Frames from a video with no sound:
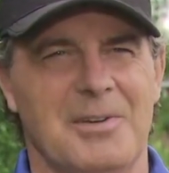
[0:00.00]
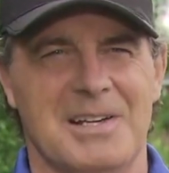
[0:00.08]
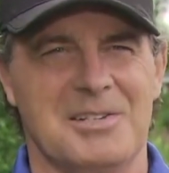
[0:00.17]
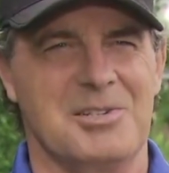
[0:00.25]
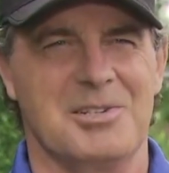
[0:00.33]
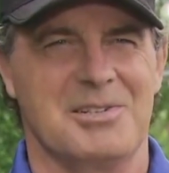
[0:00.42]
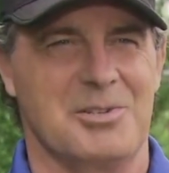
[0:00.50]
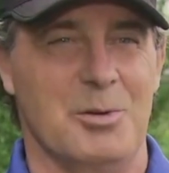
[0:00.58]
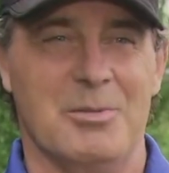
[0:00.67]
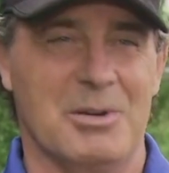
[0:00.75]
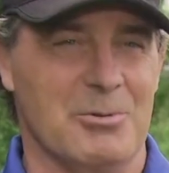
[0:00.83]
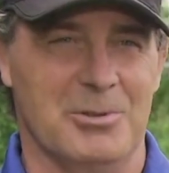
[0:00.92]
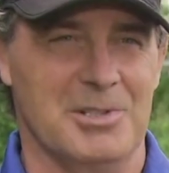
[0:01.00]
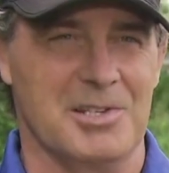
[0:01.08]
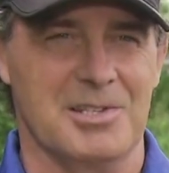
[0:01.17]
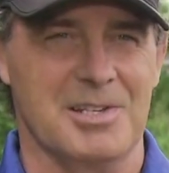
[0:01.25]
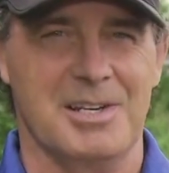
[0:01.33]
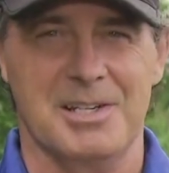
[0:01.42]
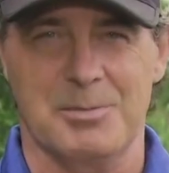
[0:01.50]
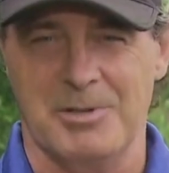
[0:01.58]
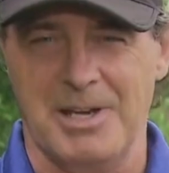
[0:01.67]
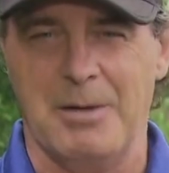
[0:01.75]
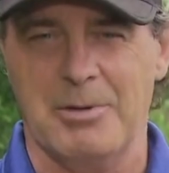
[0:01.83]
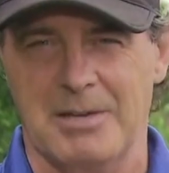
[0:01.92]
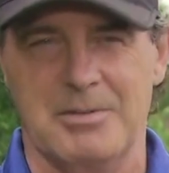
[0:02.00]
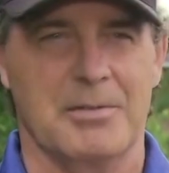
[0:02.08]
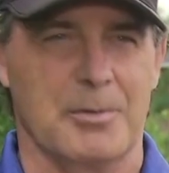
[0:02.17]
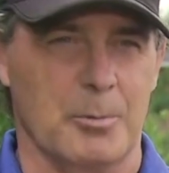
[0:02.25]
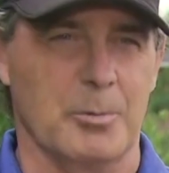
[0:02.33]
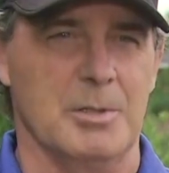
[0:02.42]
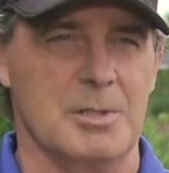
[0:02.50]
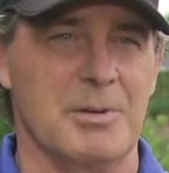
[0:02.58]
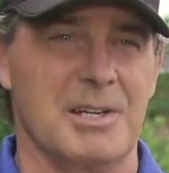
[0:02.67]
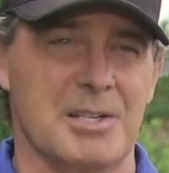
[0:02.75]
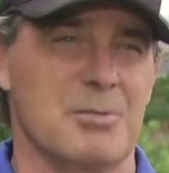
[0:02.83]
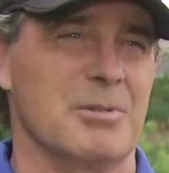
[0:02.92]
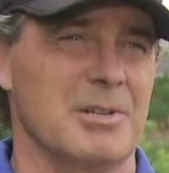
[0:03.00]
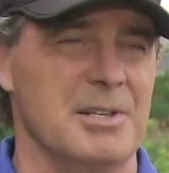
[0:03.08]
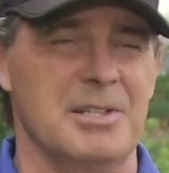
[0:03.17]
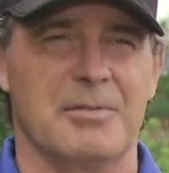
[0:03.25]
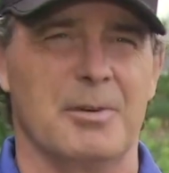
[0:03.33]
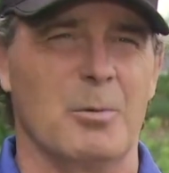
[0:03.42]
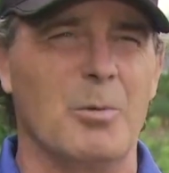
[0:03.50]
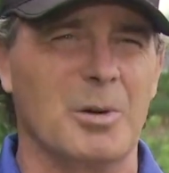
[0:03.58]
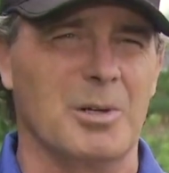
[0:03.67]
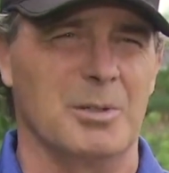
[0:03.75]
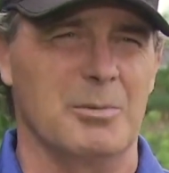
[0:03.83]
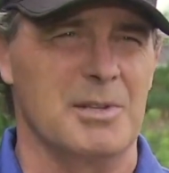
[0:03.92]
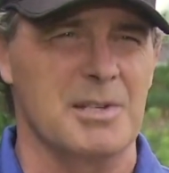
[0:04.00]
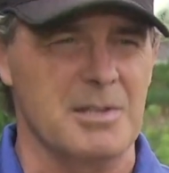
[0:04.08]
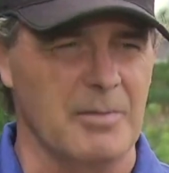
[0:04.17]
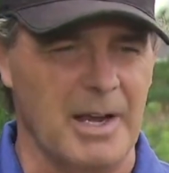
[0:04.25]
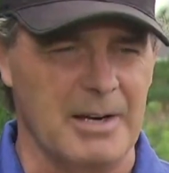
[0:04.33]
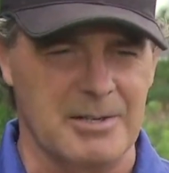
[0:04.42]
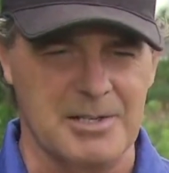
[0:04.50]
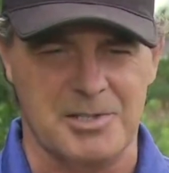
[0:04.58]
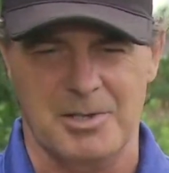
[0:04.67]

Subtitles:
has so many rules as it is, but now we have different rules because we're in a different world with this virus.